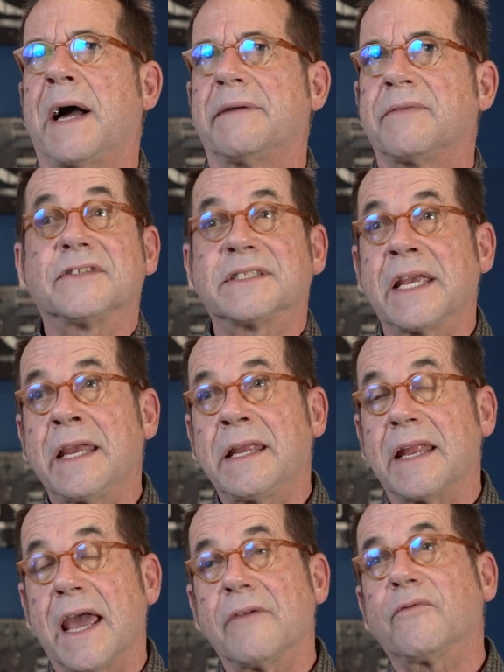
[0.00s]
I've
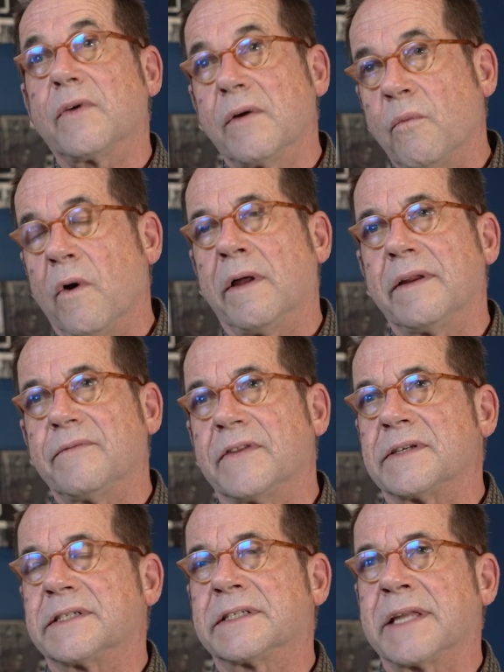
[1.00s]
seen every one of
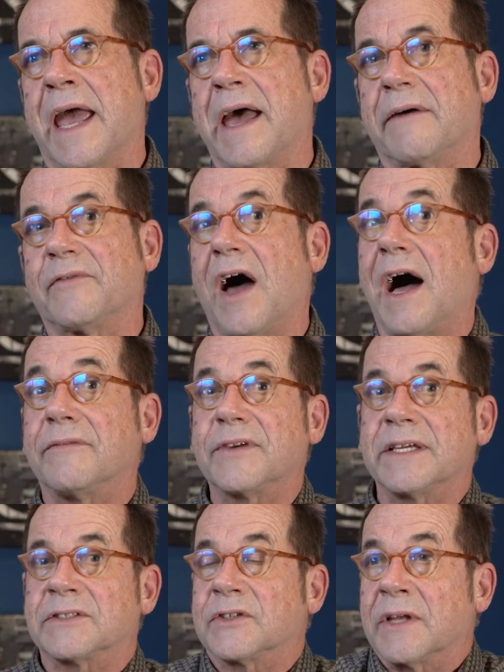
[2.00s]
the staff.
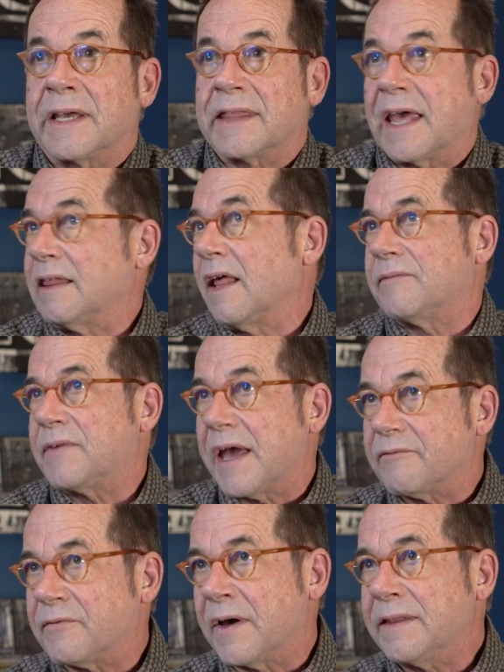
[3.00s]
Obviously, they love to
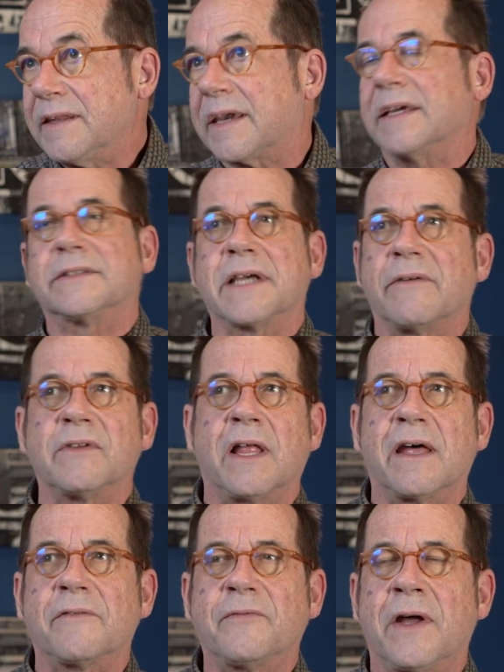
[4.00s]
have fun. The kids have a
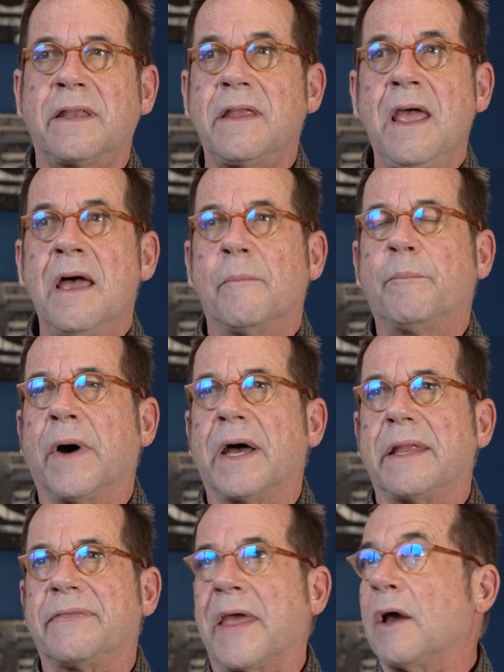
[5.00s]
lot of fun,
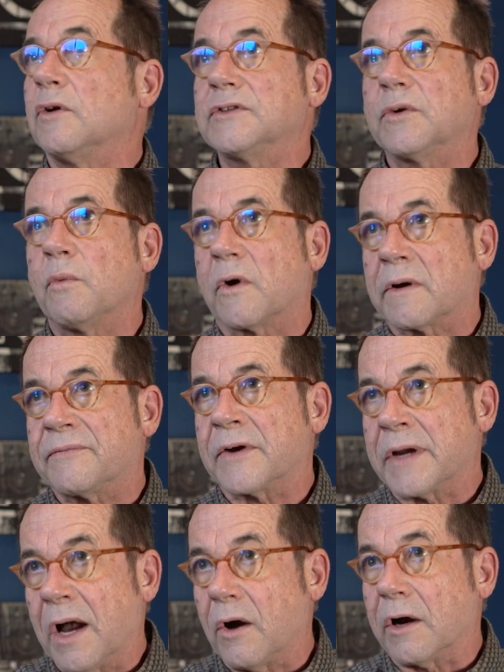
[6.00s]
but they also work
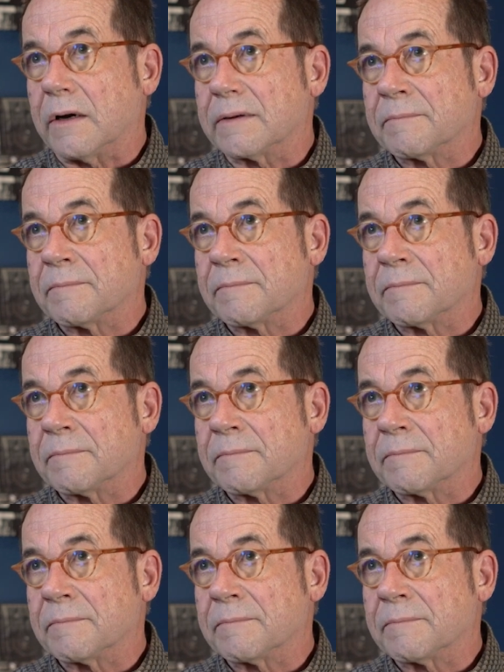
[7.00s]
very hard.